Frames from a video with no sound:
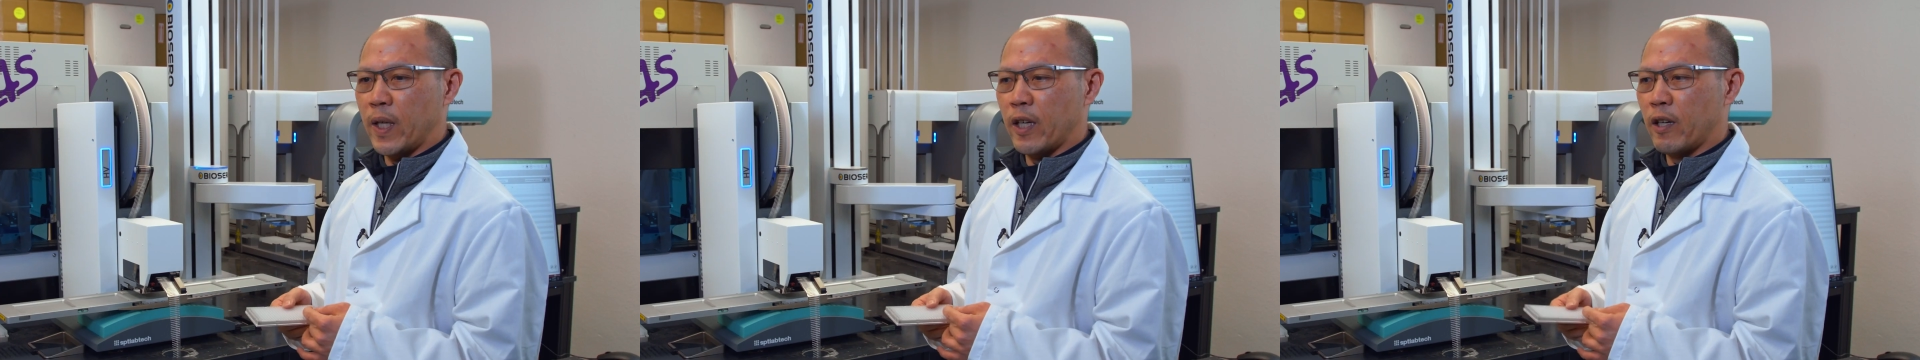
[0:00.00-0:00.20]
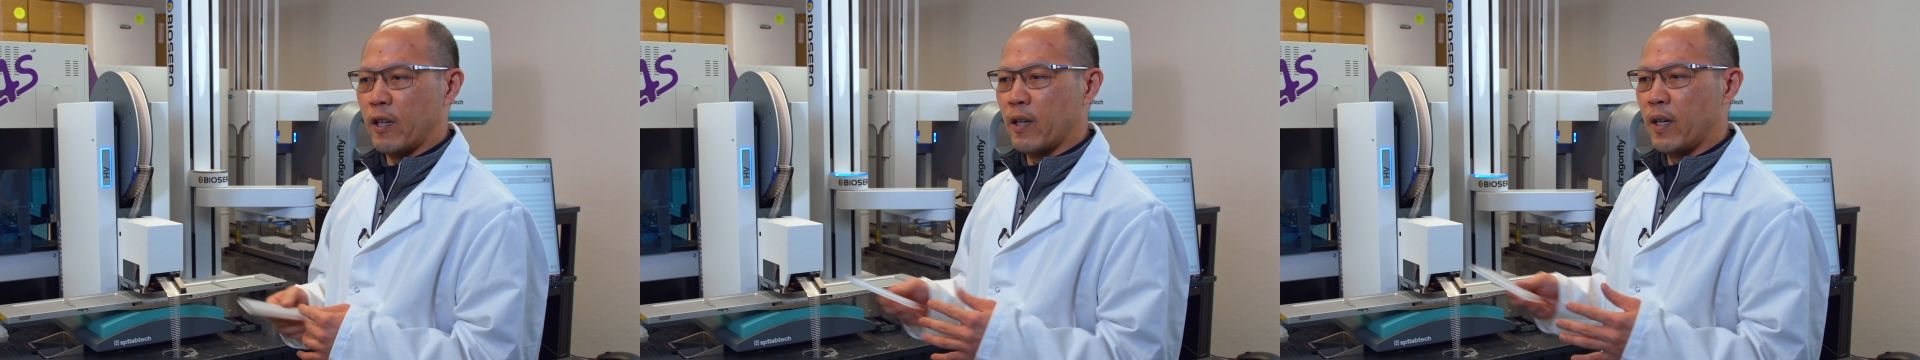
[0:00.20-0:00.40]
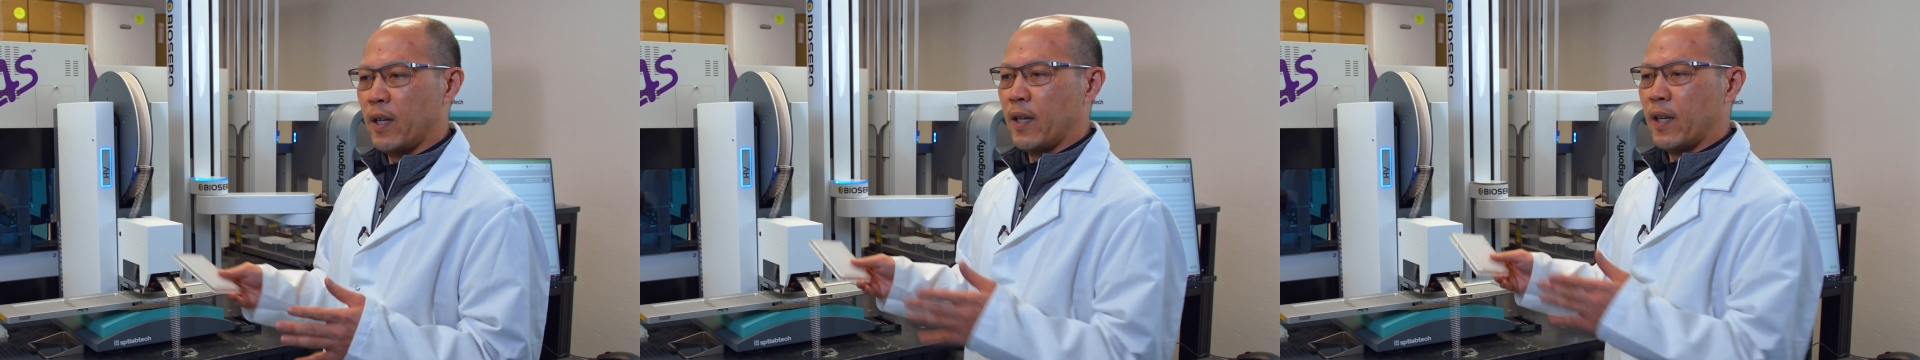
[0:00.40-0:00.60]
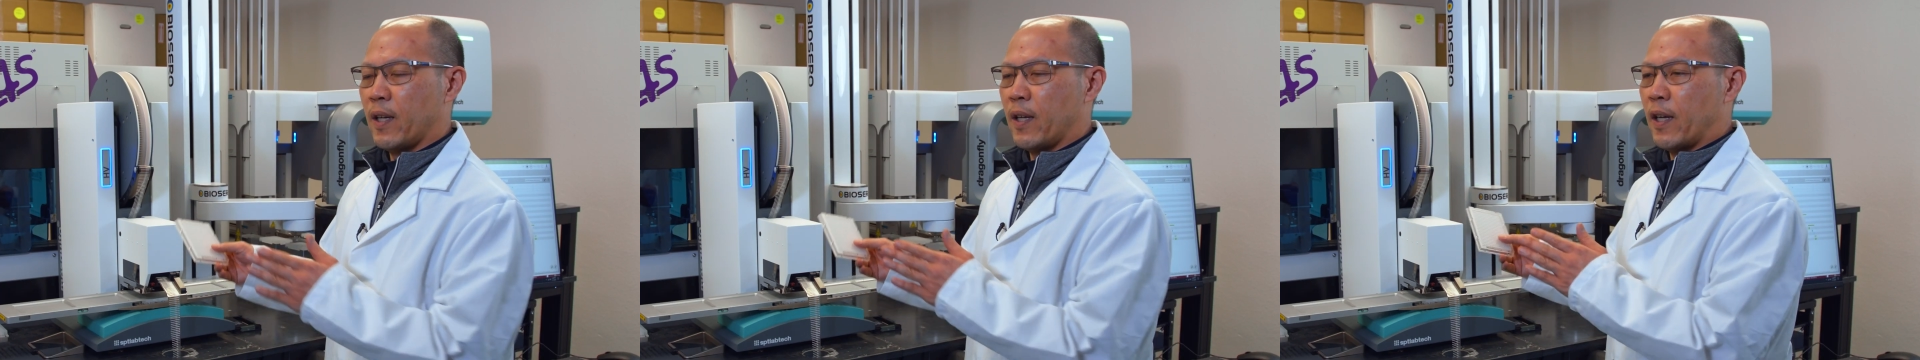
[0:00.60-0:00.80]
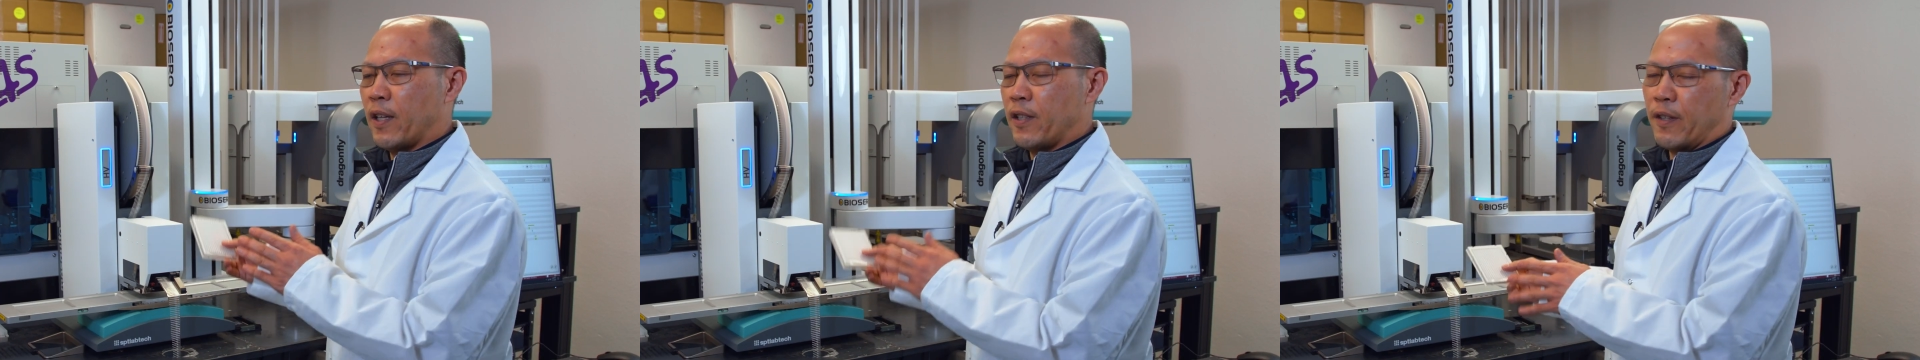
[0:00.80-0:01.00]
where
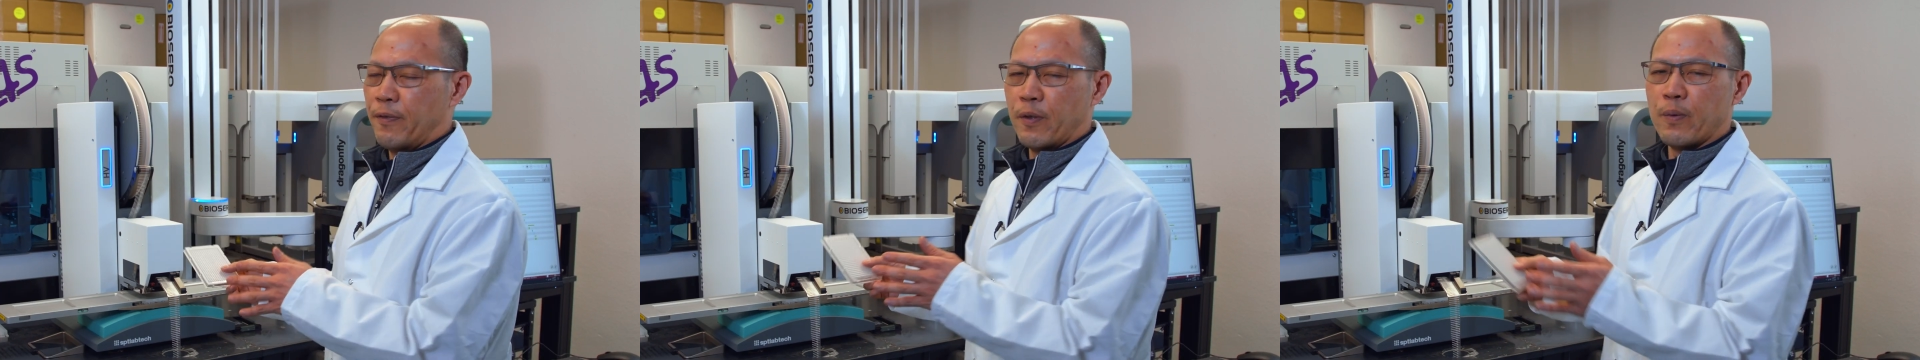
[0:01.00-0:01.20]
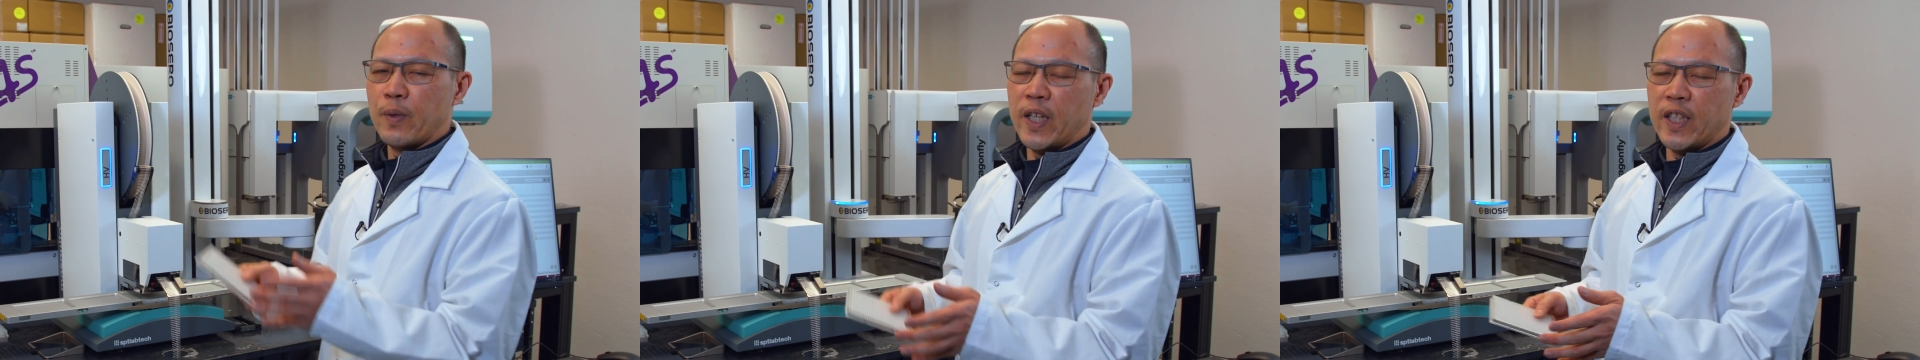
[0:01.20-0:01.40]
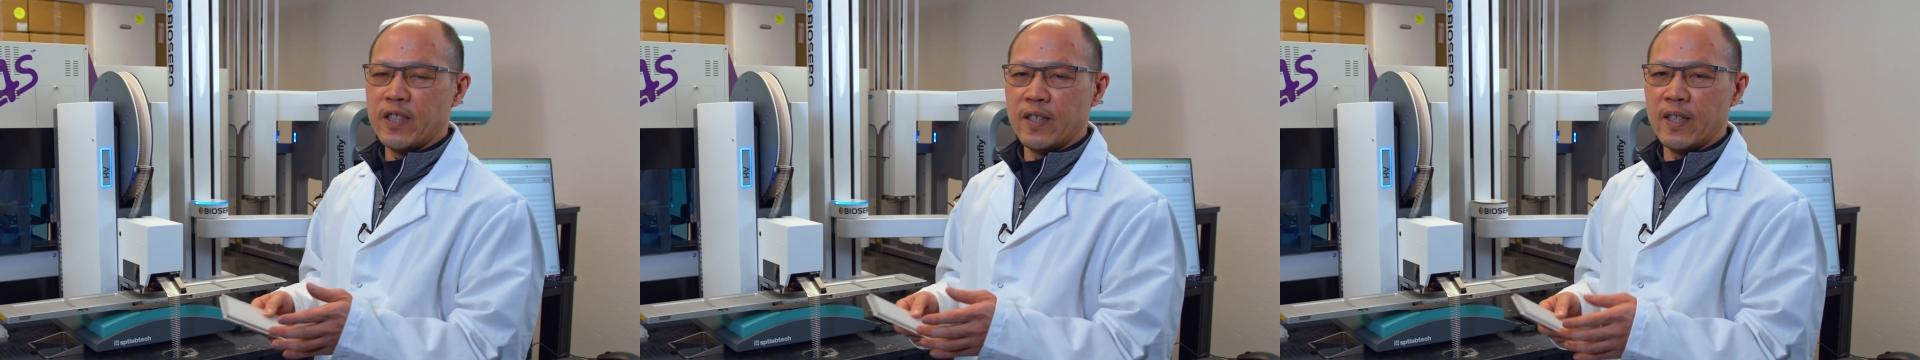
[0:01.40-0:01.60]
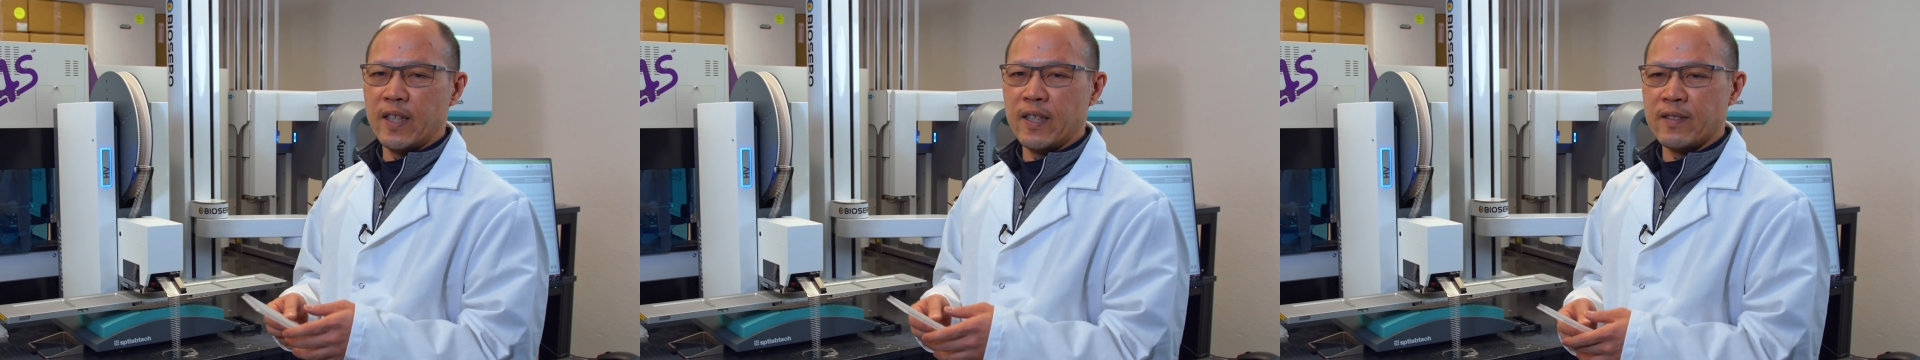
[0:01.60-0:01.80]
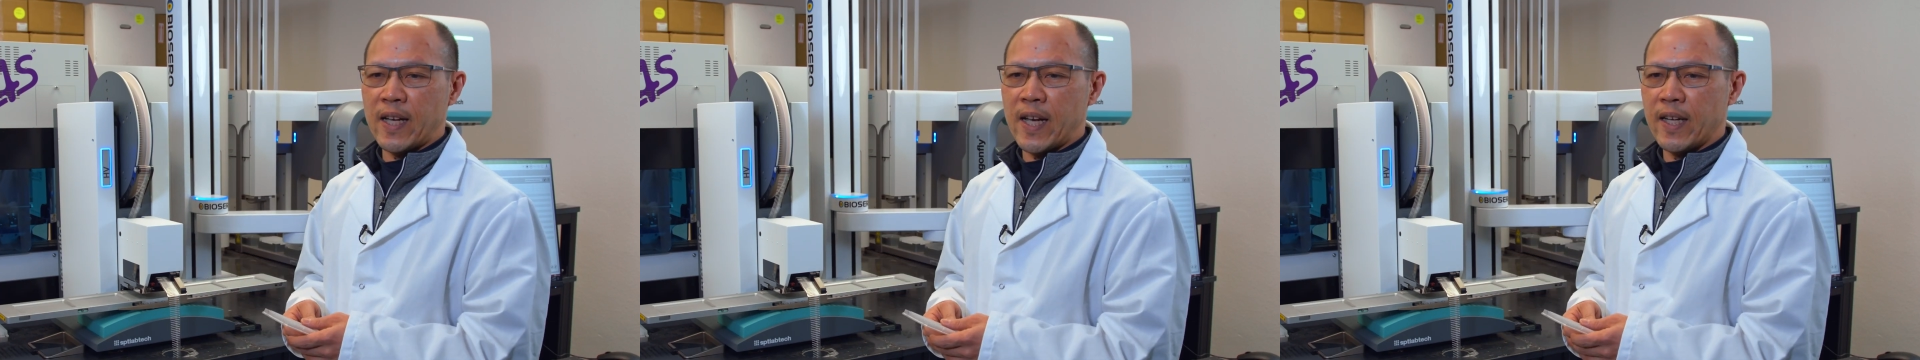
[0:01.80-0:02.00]
a different
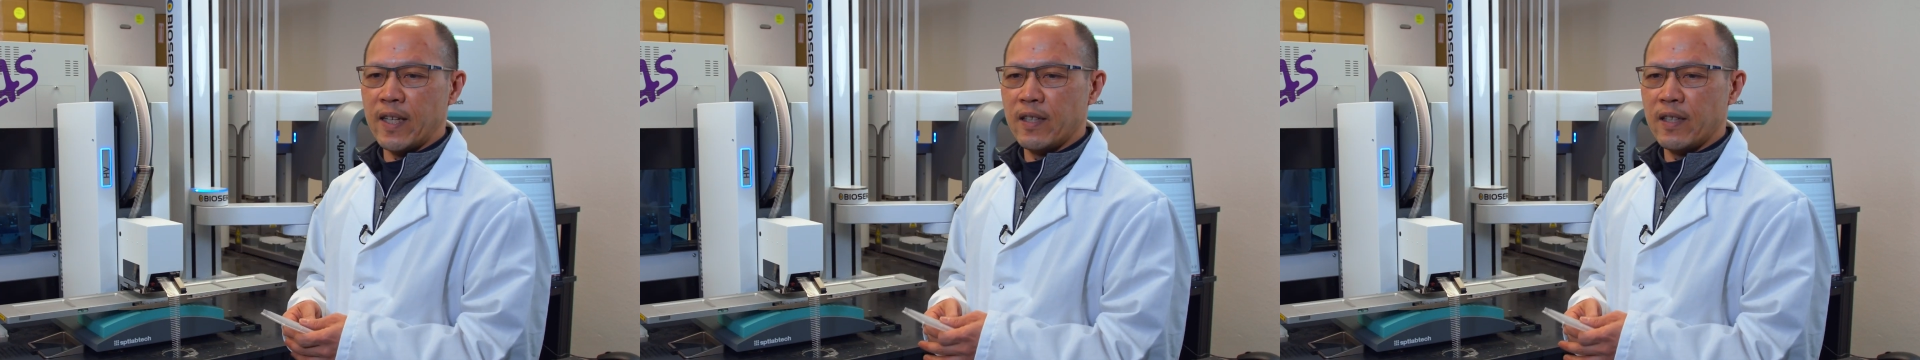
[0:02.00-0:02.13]
reagent is